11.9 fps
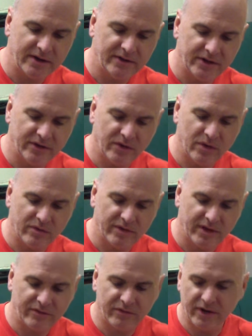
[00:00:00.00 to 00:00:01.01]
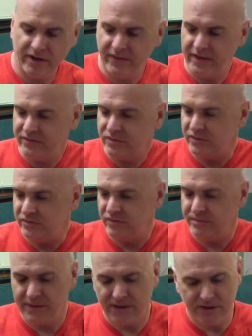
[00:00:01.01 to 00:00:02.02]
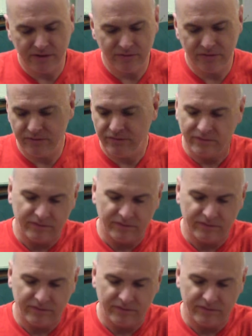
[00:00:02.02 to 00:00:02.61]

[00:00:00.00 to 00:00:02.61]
and then it'll go over that fret, and that of course is the beginning of the